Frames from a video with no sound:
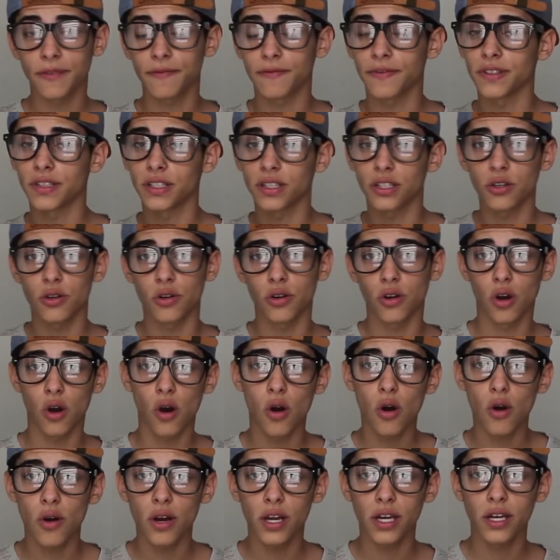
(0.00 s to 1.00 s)
if it's still
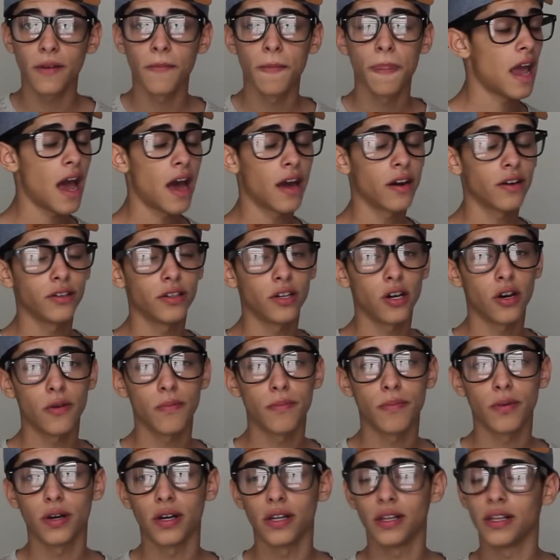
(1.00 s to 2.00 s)
going. I don't
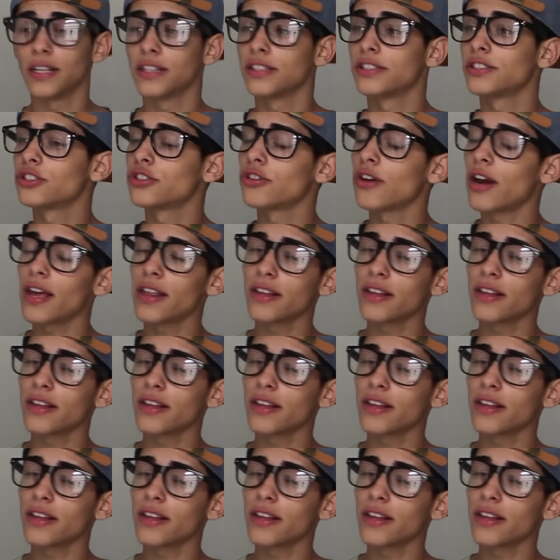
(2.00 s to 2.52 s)
know, but let's try